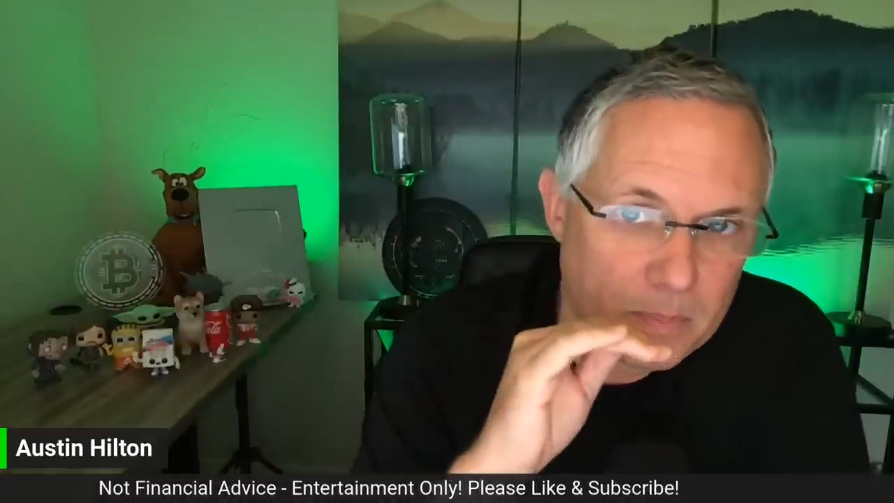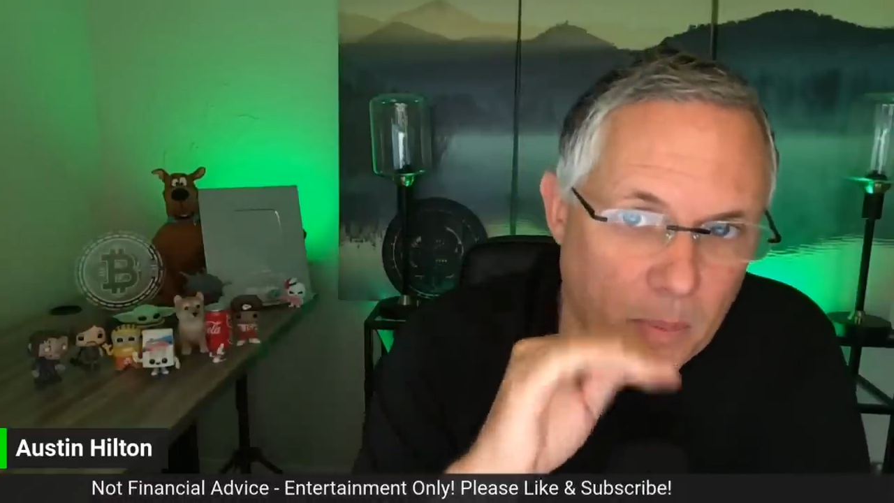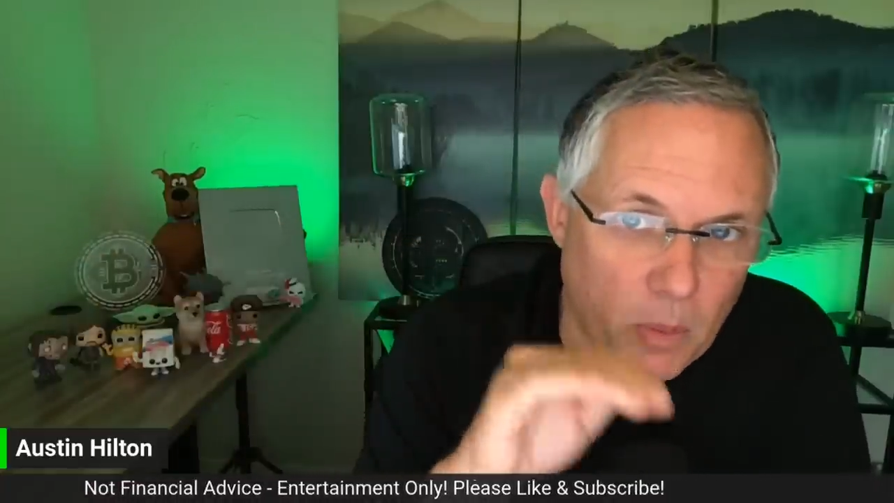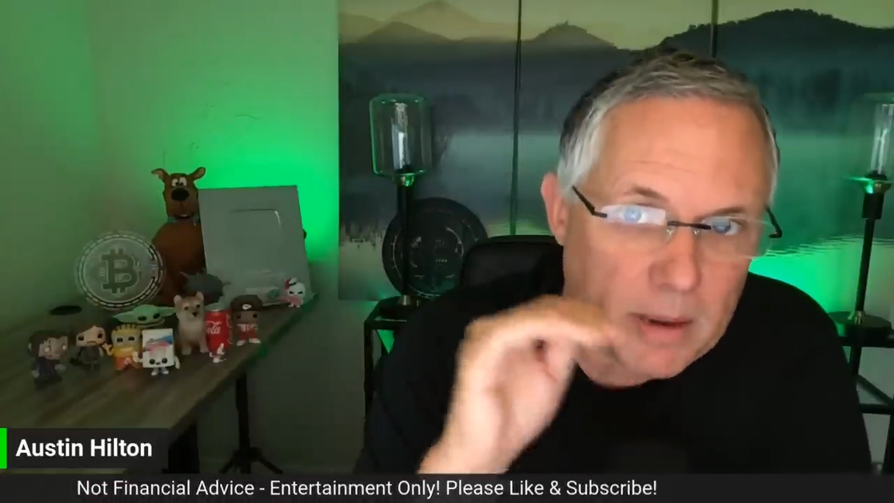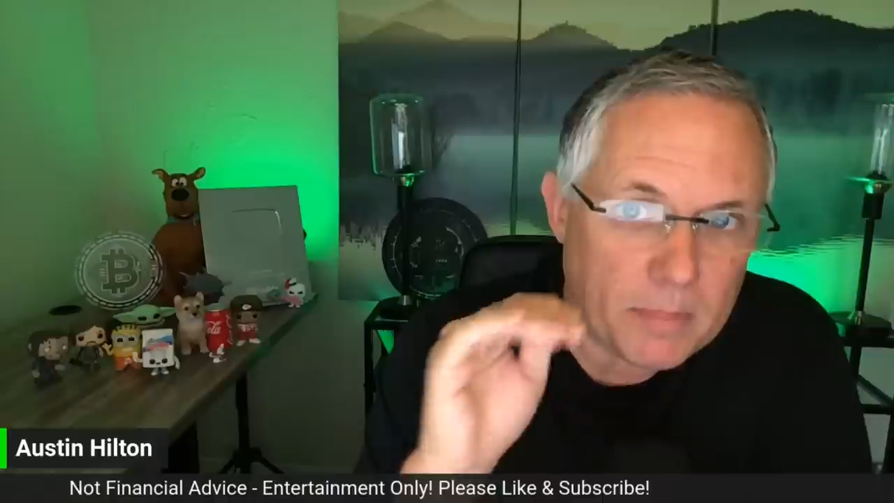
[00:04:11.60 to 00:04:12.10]

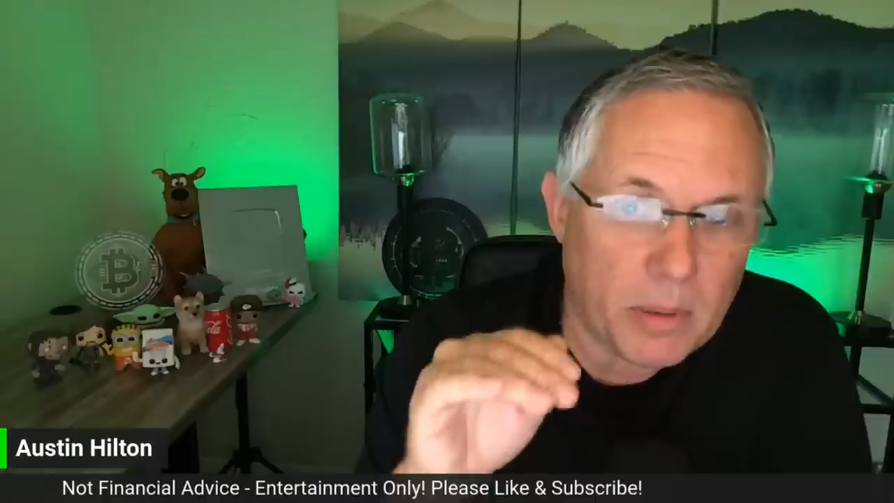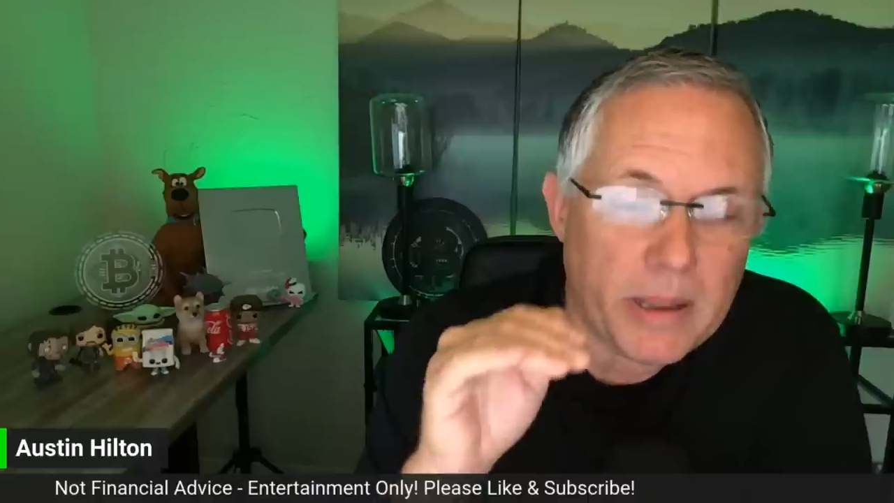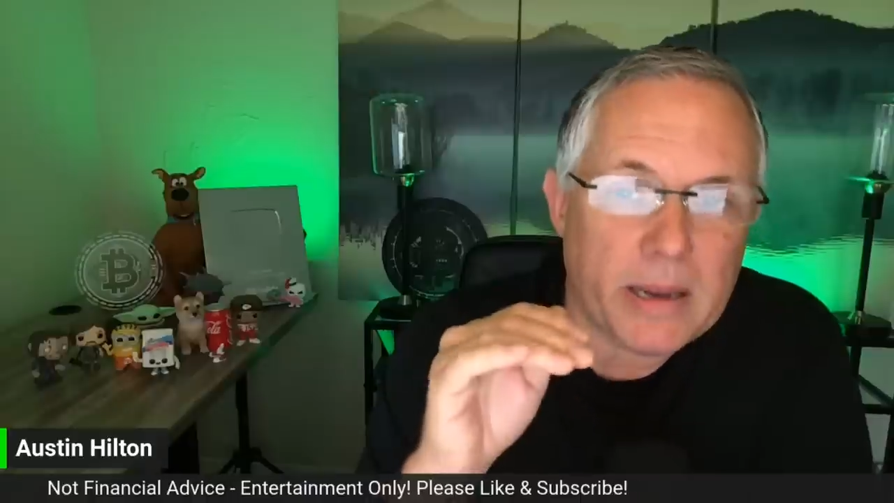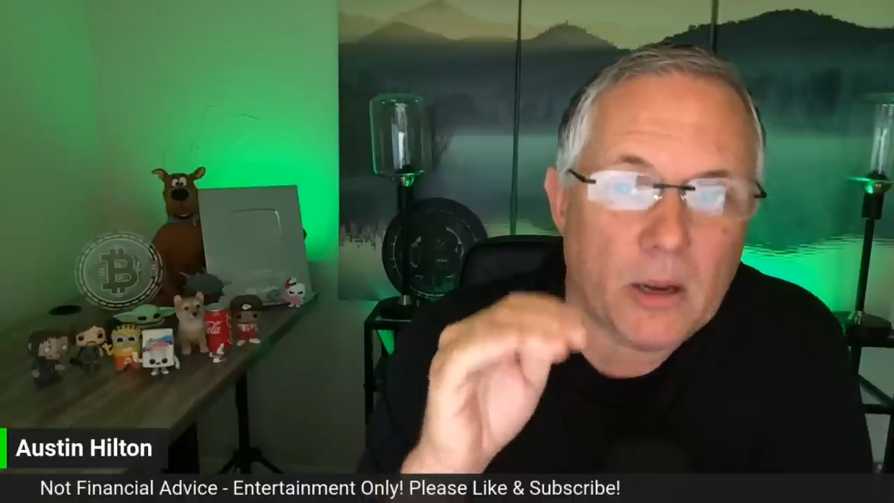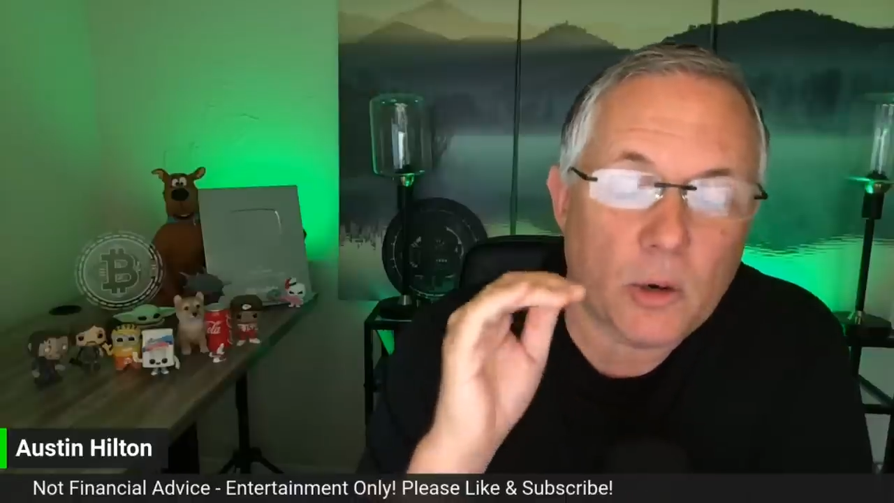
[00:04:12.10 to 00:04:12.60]
point
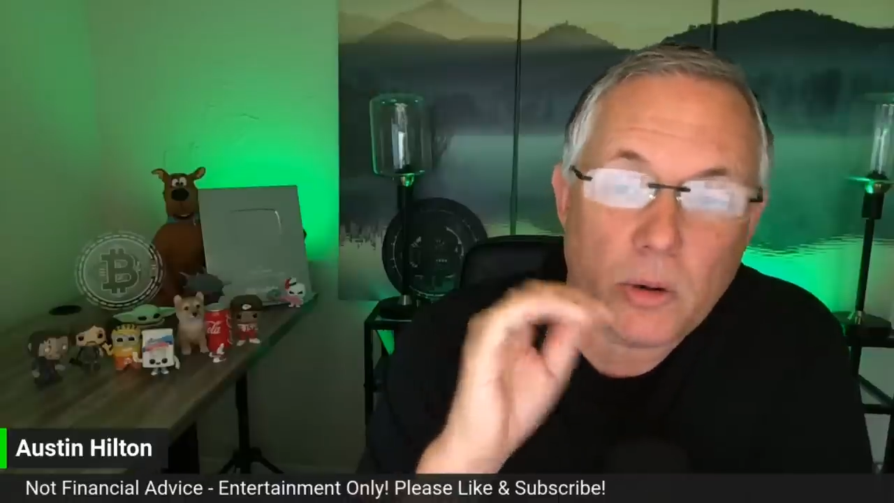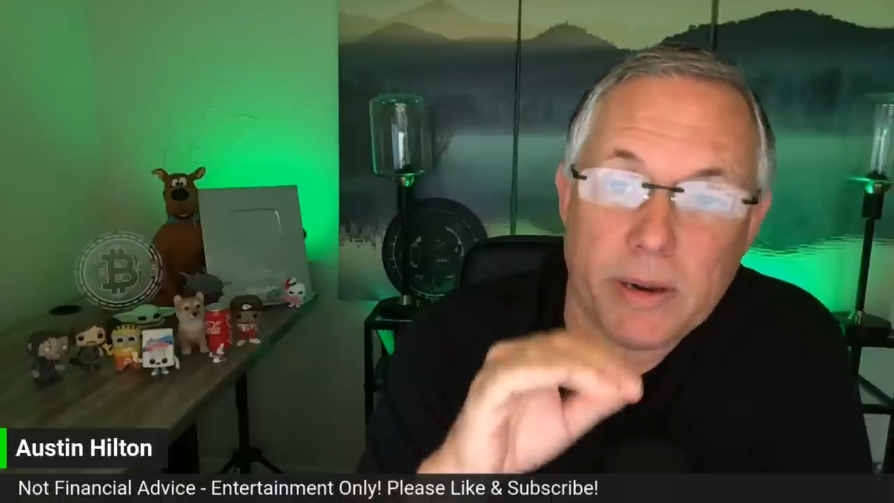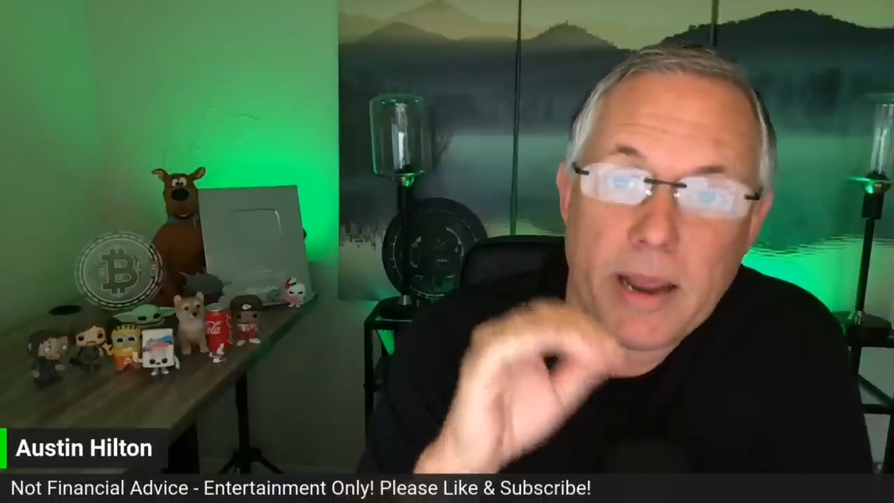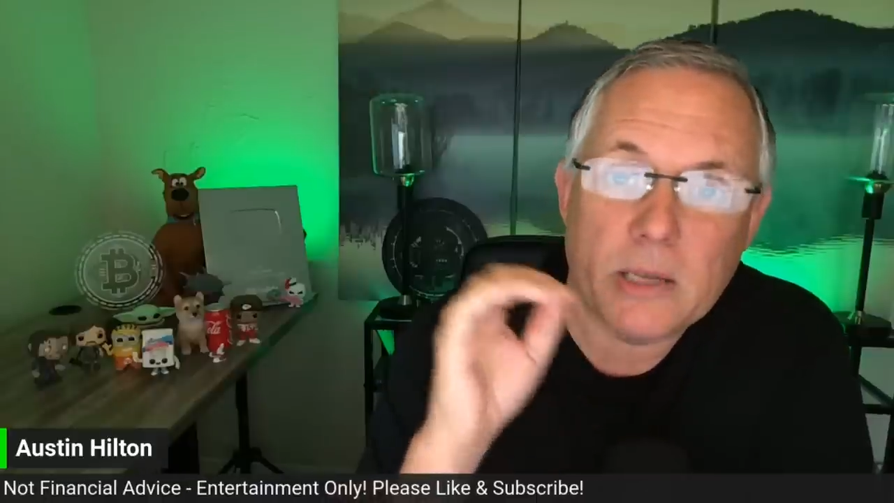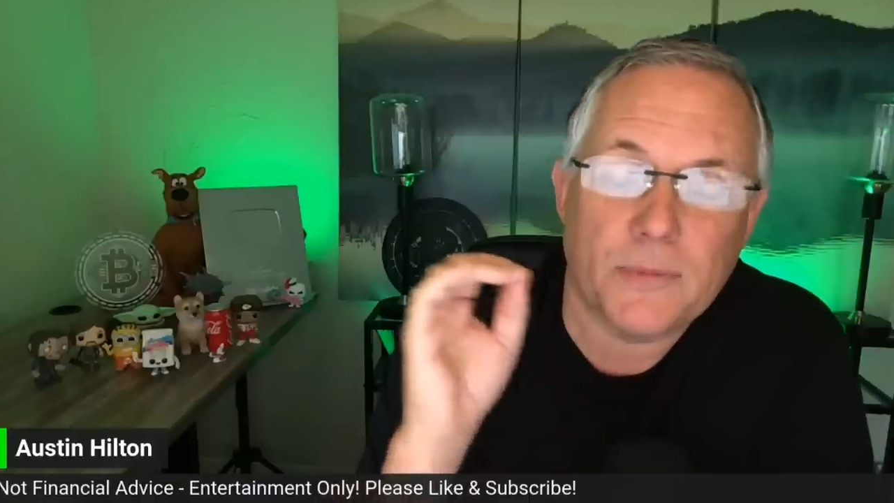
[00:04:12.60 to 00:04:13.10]
blank
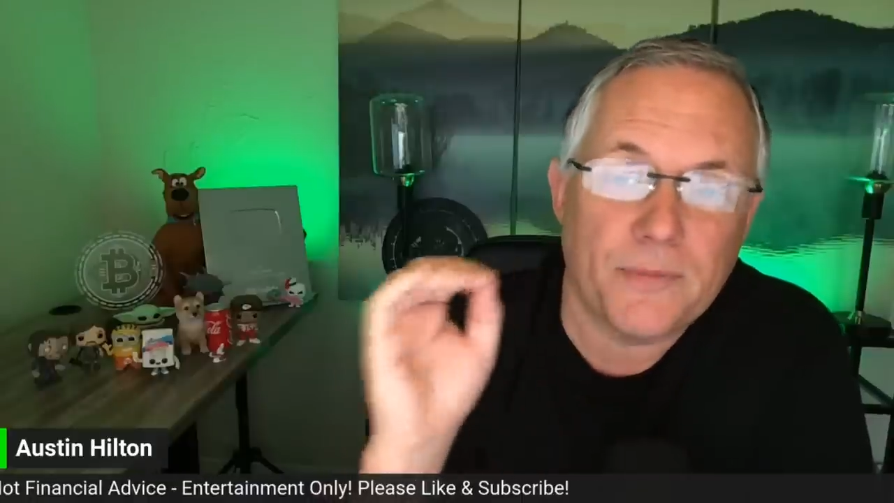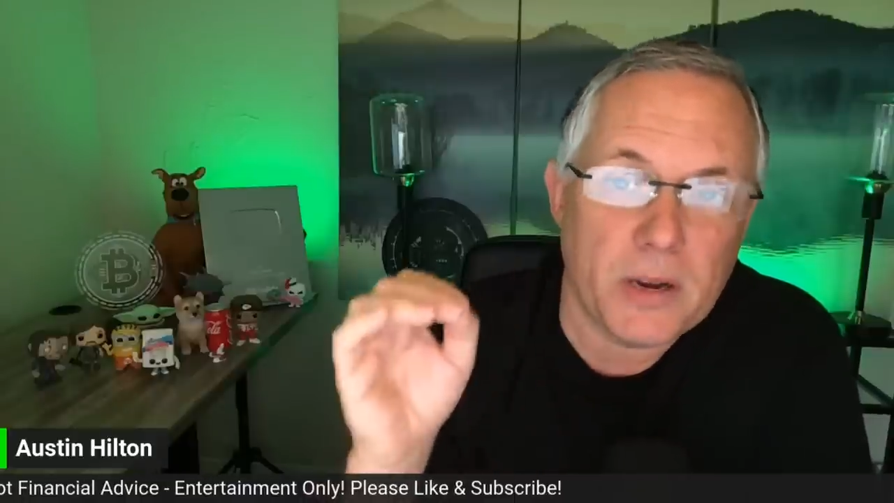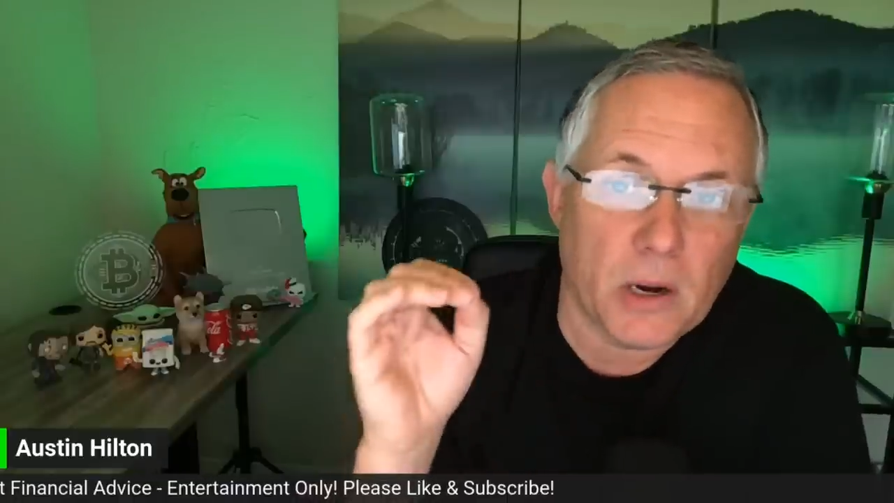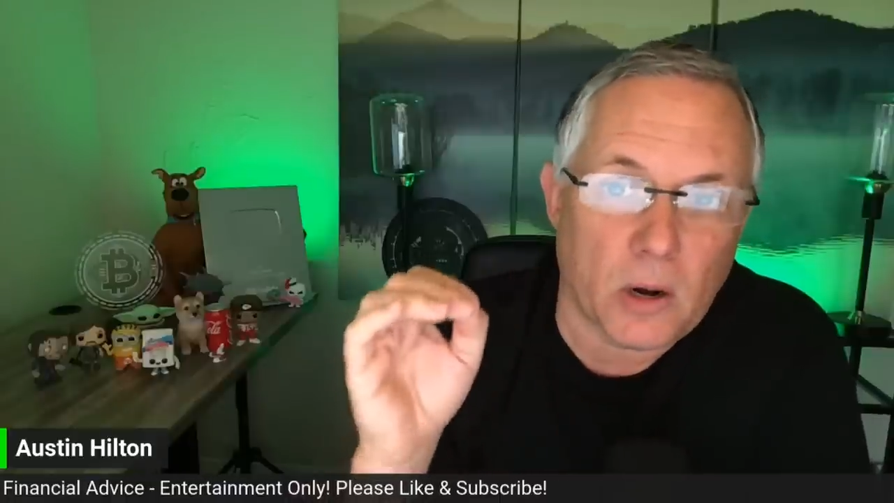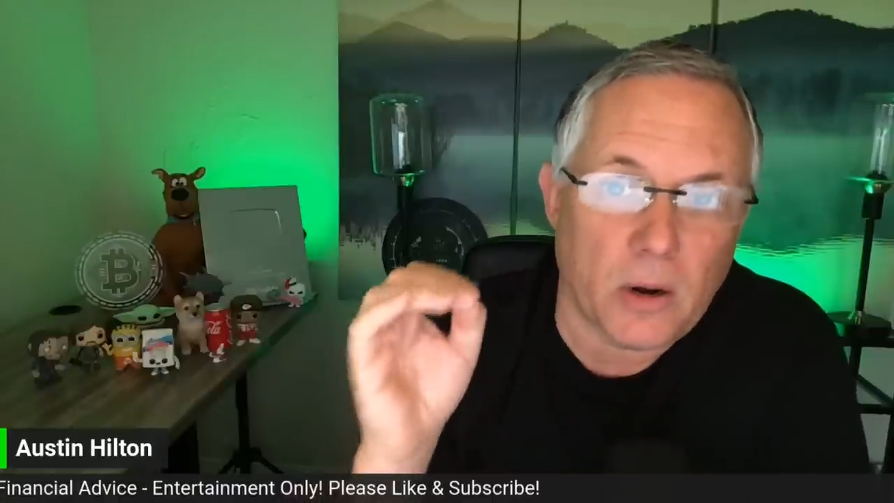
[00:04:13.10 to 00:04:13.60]
creates
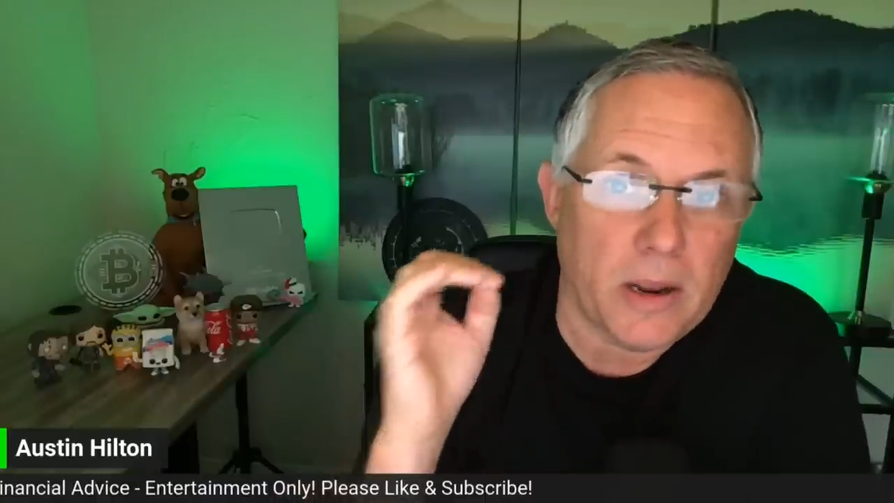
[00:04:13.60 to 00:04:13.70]
fear,